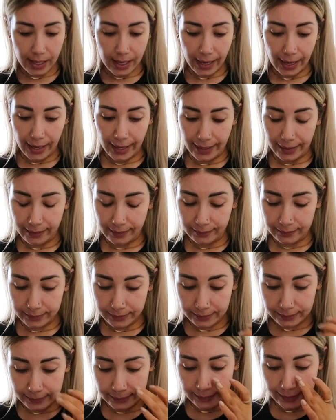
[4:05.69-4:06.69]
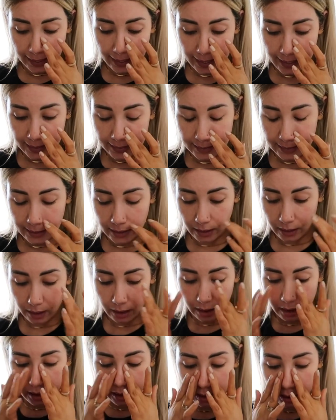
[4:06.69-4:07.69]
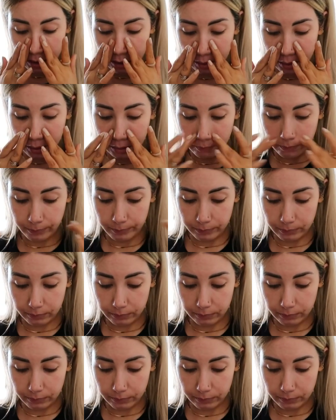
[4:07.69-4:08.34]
and then um,